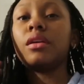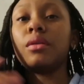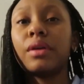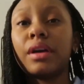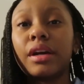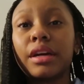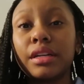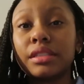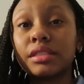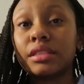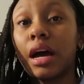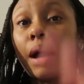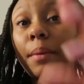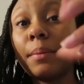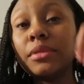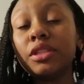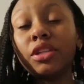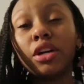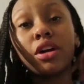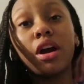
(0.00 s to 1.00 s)
Anyways,
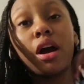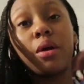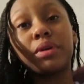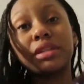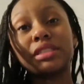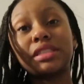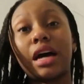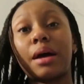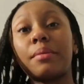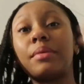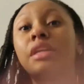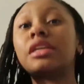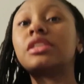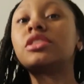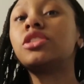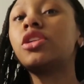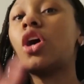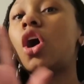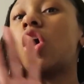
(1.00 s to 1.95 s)
I'm going to tell y'all what time it is.